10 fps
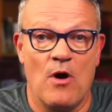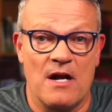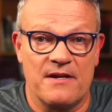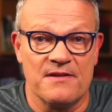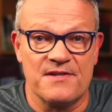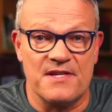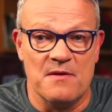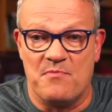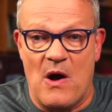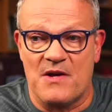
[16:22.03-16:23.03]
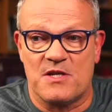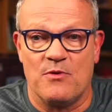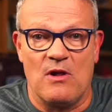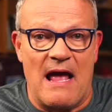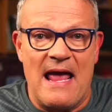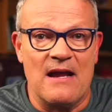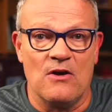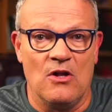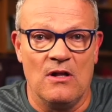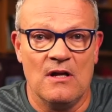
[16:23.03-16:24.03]
Watkins' impossible
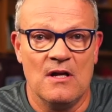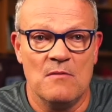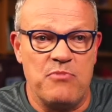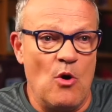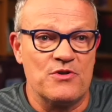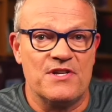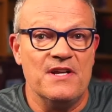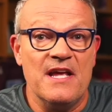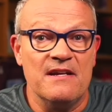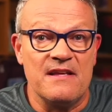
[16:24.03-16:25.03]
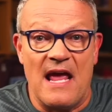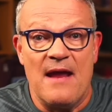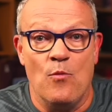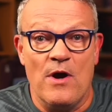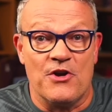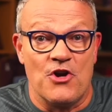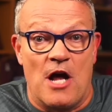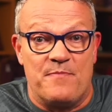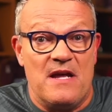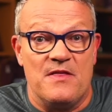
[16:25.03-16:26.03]
angle post and in game winner
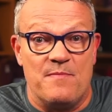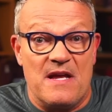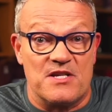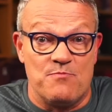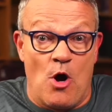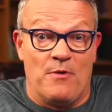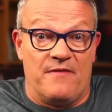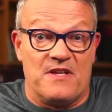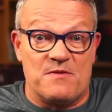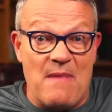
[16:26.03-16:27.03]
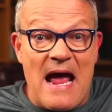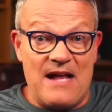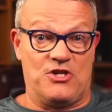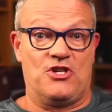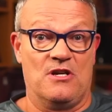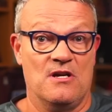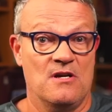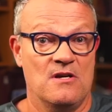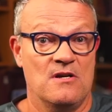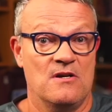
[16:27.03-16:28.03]
not be the biggest moment of this match?
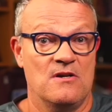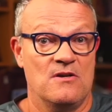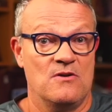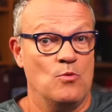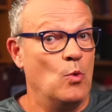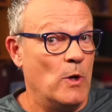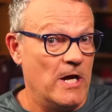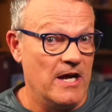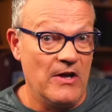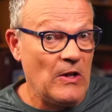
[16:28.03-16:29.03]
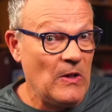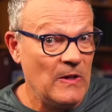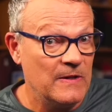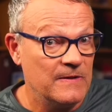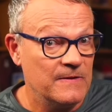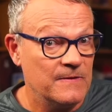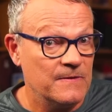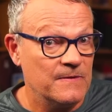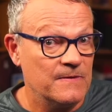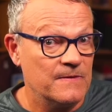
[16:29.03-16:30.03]
Well,
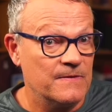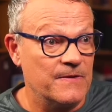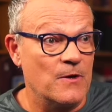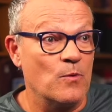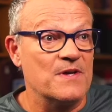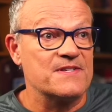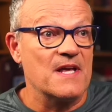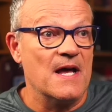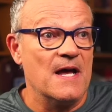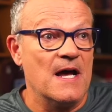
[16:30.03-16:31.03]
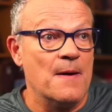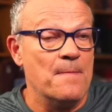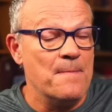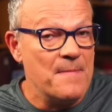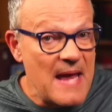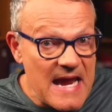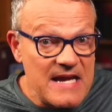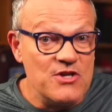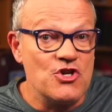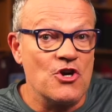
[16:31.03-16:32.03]
there was a
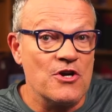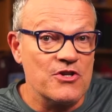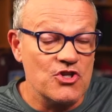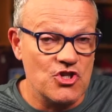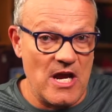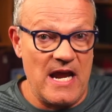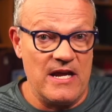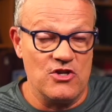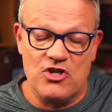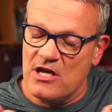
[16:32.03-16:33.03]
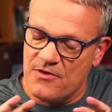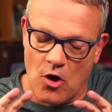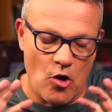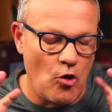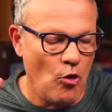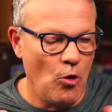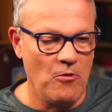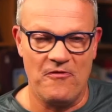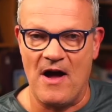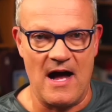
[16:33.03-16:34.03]
major change in the
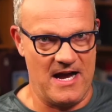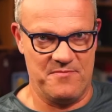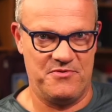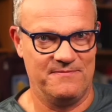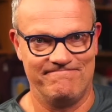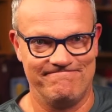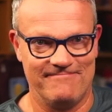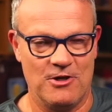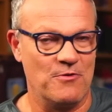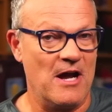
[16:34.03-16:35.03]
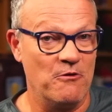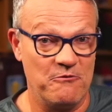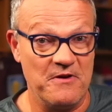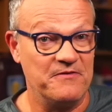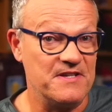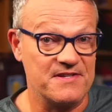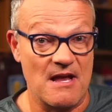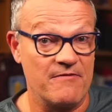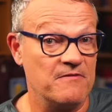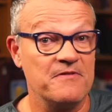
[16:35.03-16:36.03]
whole vibe around
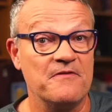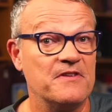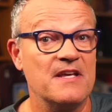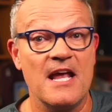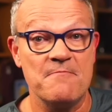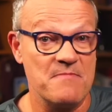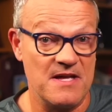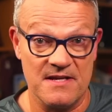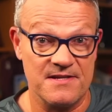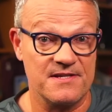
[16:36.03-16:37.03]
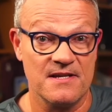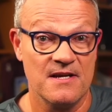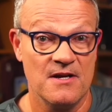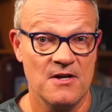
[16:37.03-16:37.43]
57, 58 minutes.